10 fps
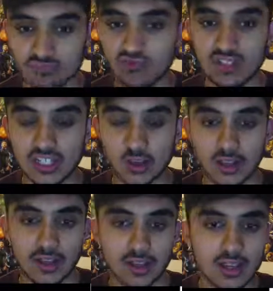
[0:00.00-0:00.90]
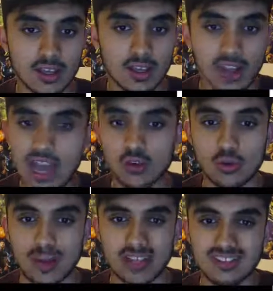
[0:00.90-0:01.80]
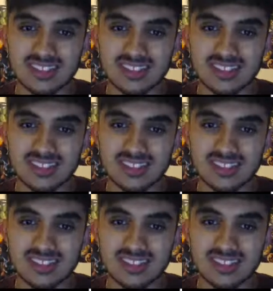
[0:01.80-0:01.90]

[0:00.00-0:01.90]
Really annoying. Aquaman